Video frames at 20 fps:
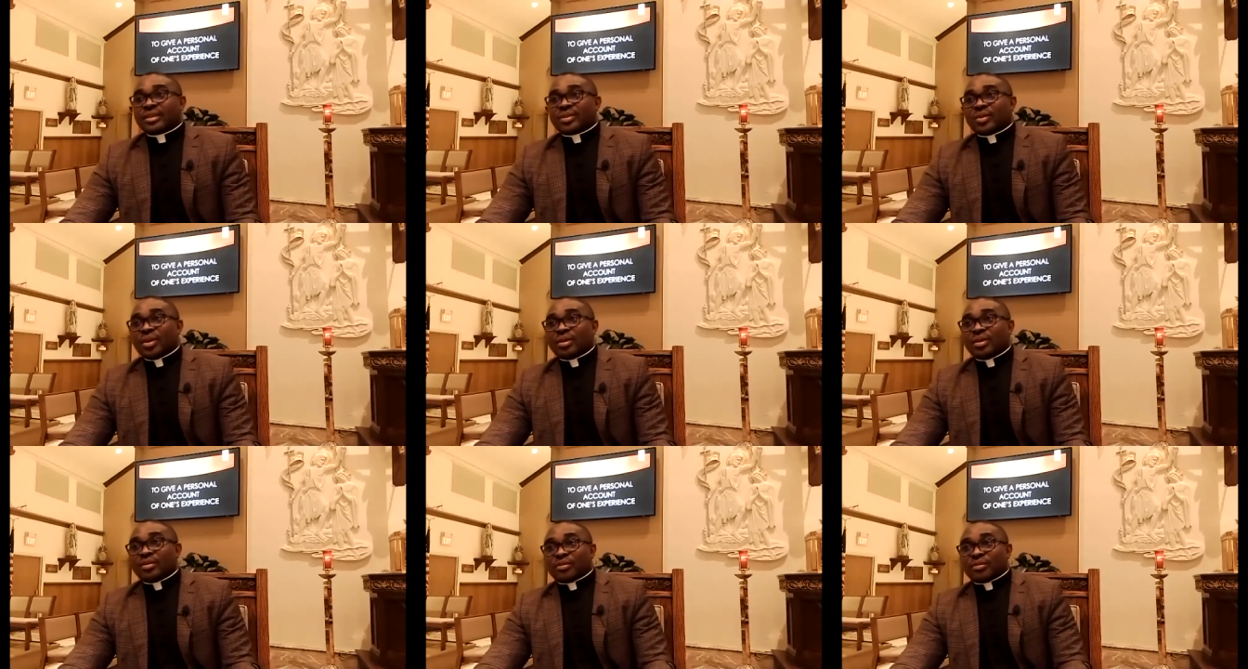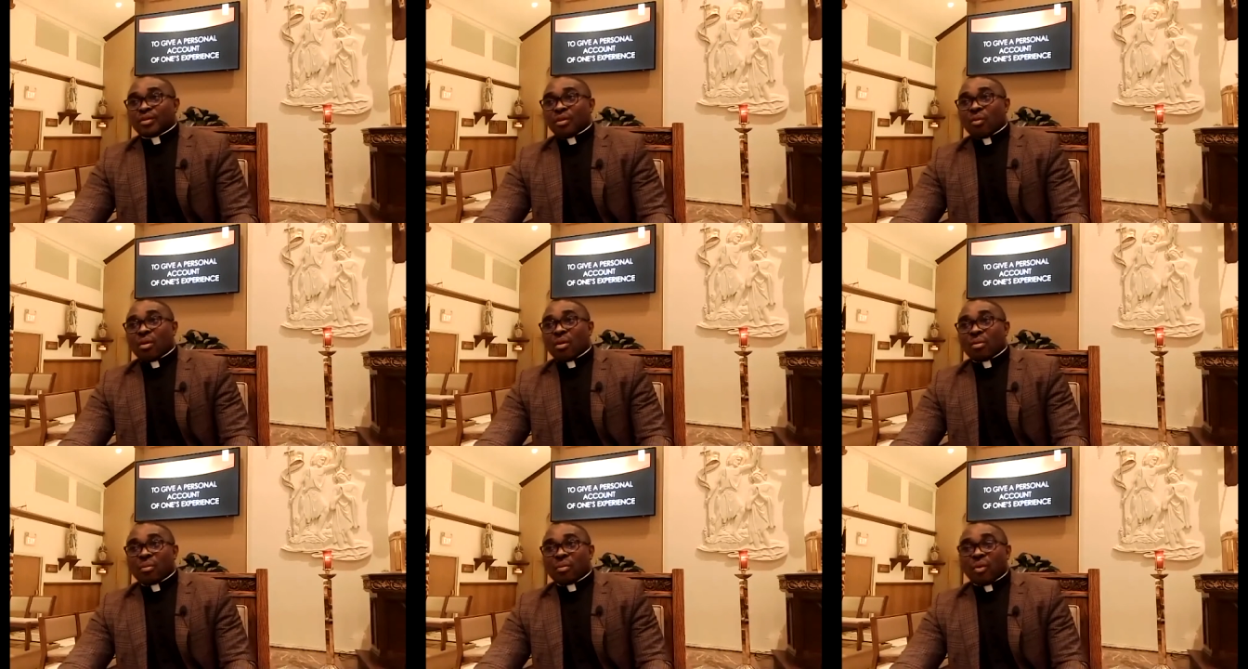going from
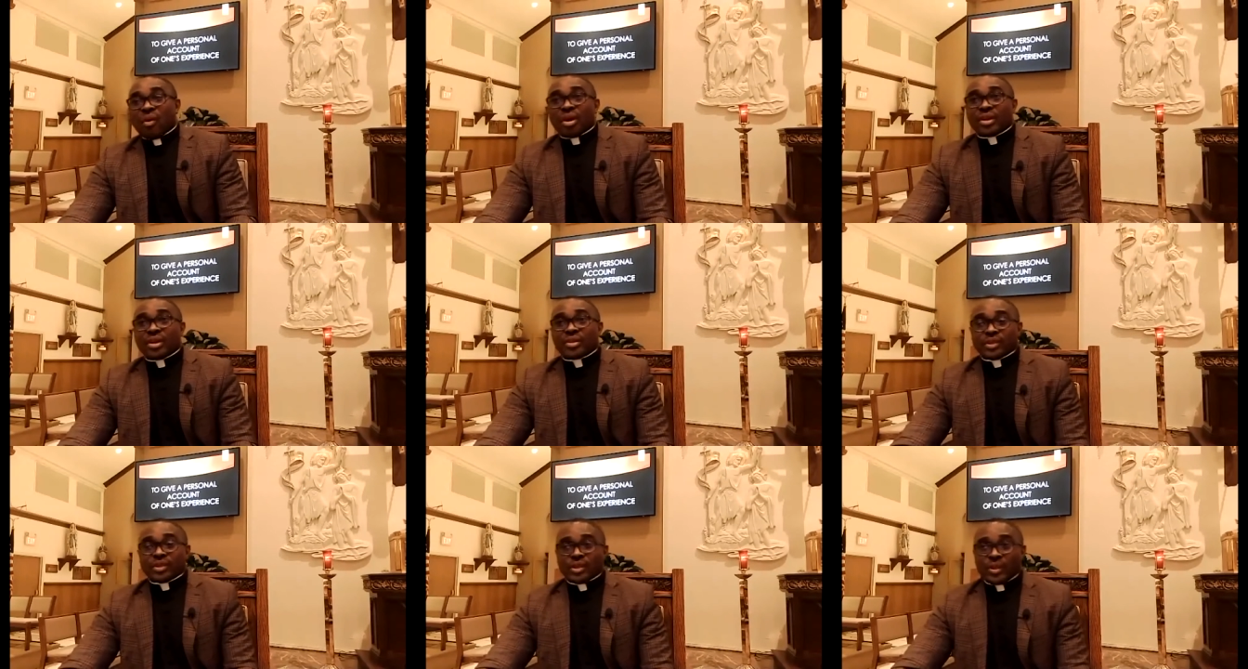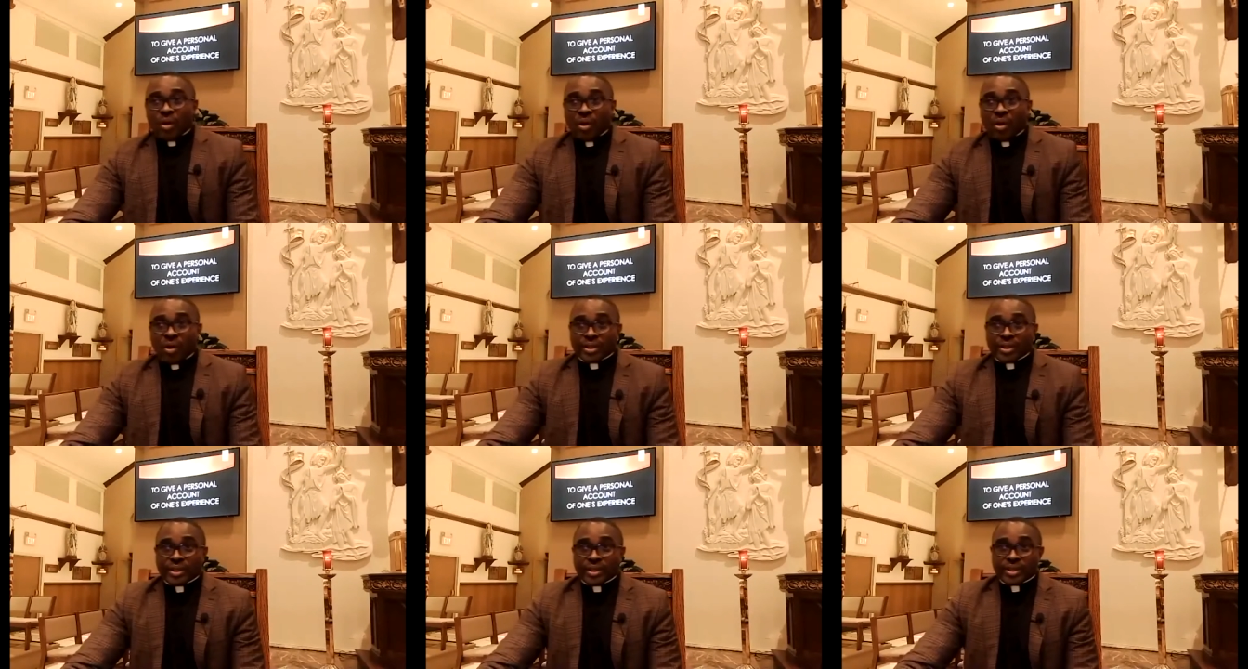one point to the
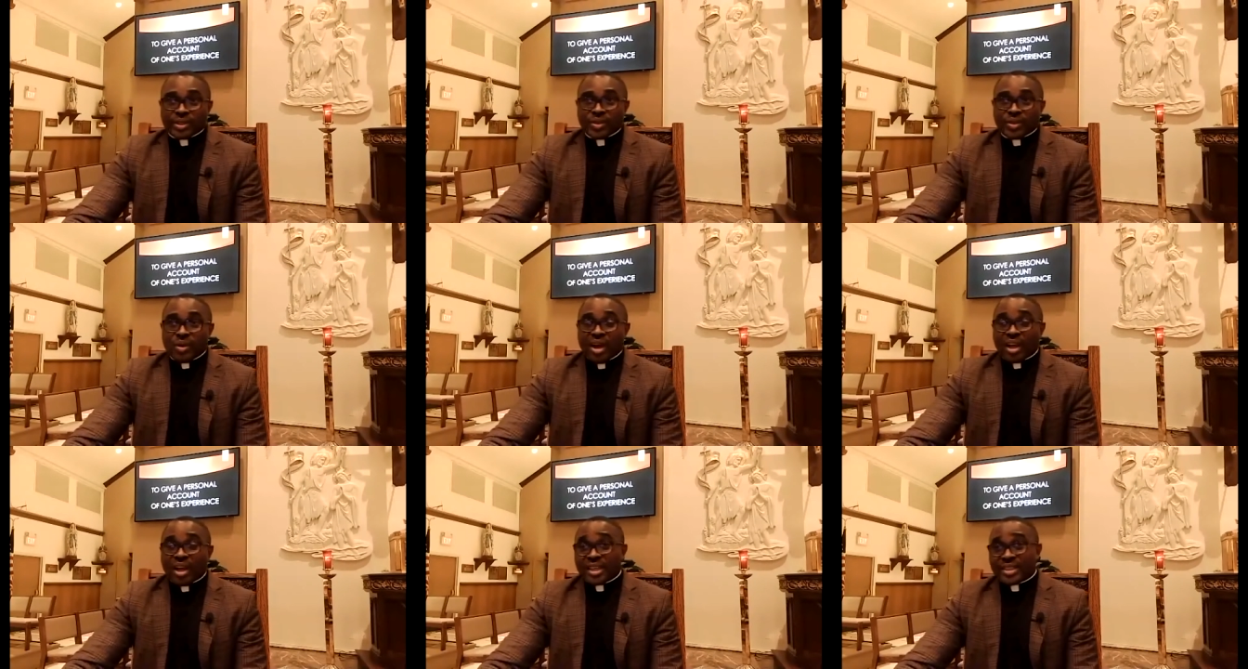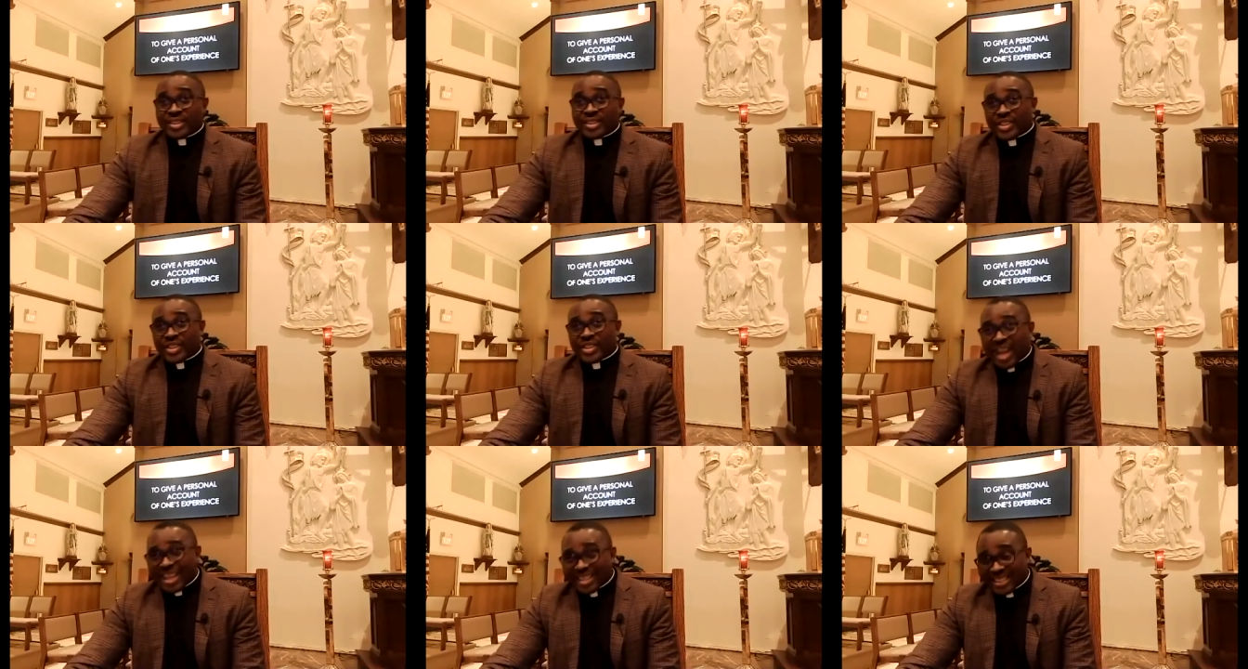other, you are in
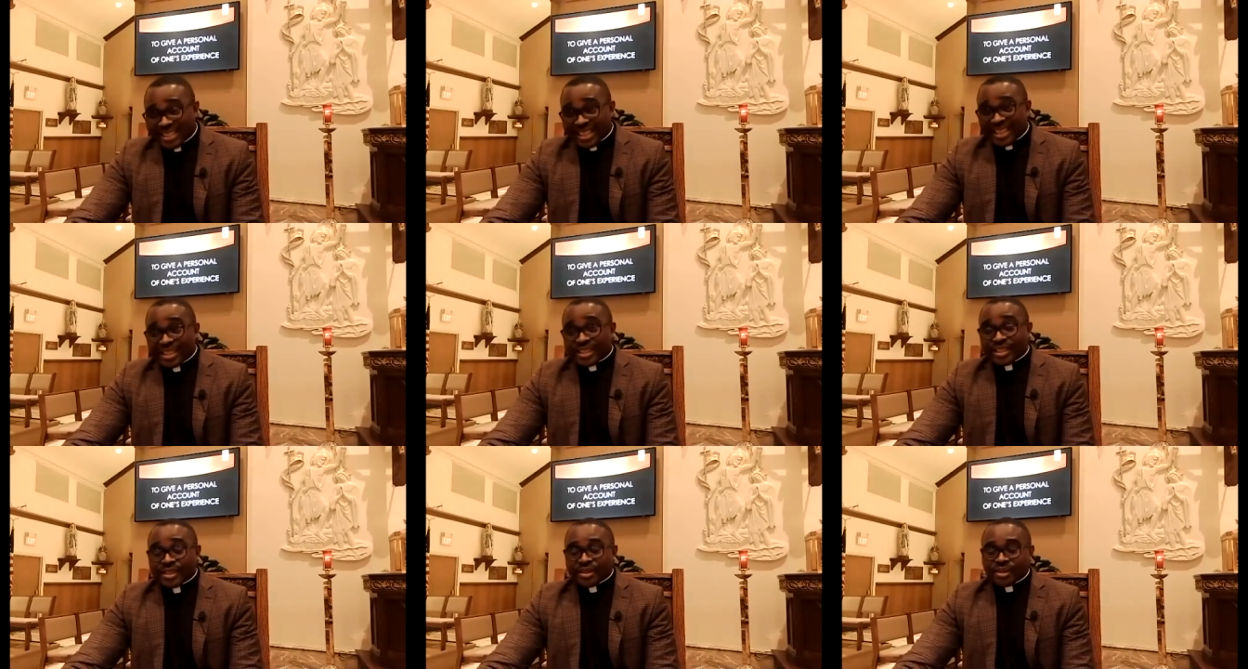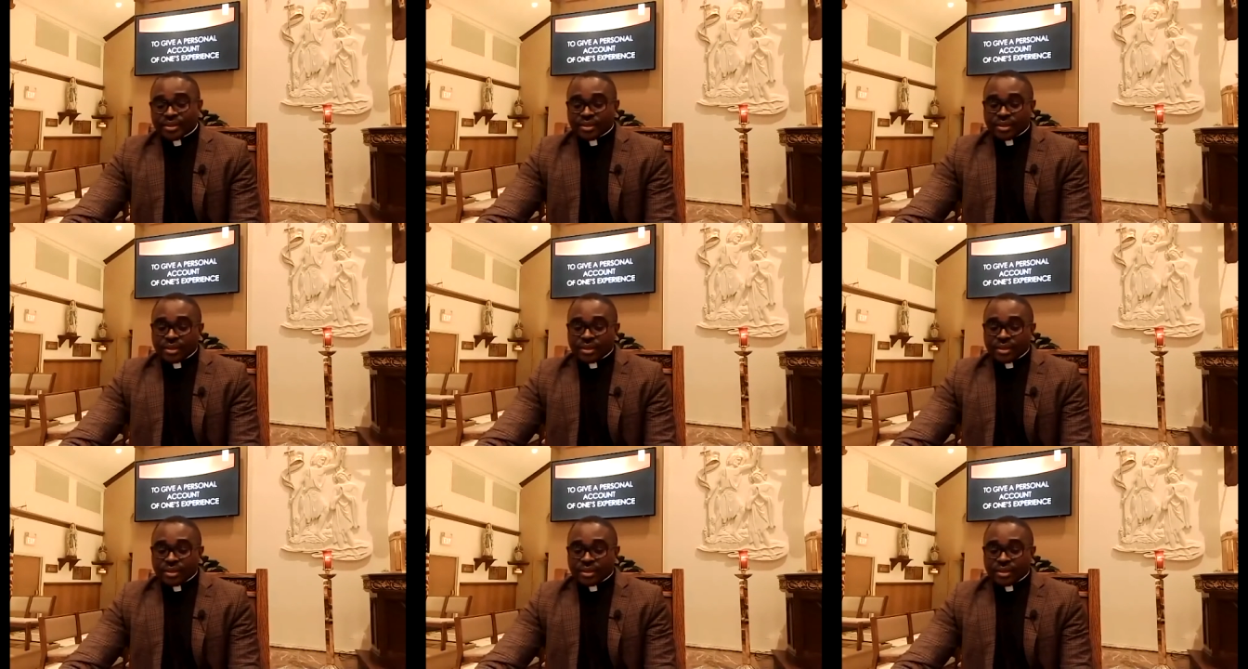transit.